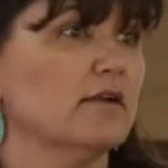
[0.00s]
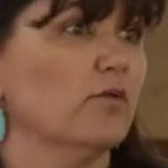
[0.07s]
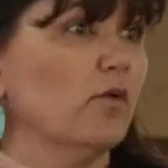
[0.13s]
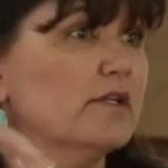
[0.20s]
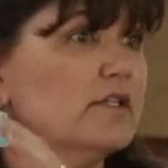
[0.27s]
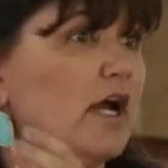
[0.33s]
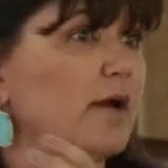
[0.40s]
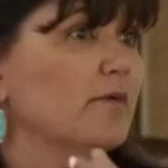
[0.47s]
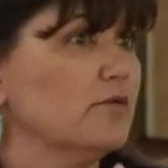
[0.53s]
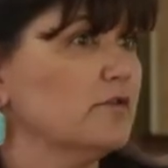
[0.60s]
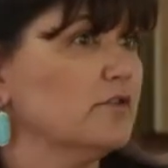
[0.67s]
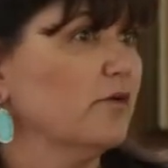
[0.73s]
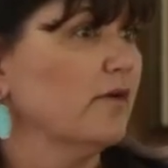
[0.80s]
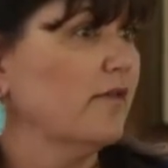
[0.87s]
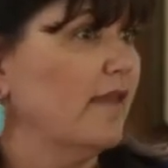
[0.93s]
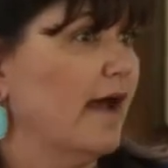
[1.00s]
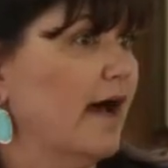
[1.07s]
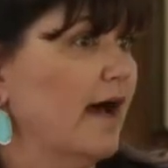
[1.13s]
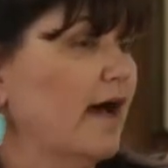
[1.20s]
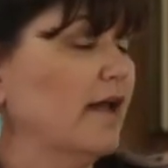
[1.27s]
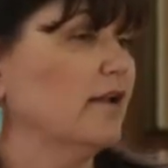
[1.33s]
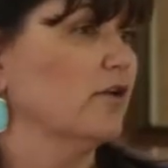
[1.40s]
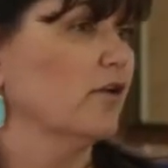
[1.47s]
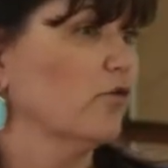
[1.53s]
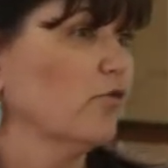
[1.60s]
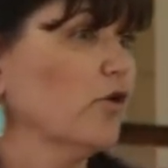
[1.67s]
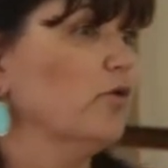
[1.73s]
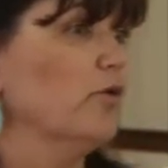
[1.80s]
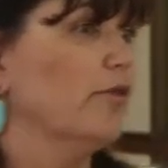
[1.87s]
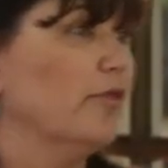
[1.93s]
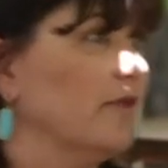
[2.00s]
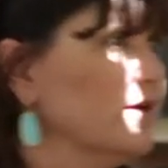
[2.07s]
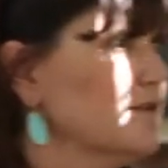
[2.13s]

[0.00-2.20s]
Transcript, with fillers: and at one time it was doing that, and it grew with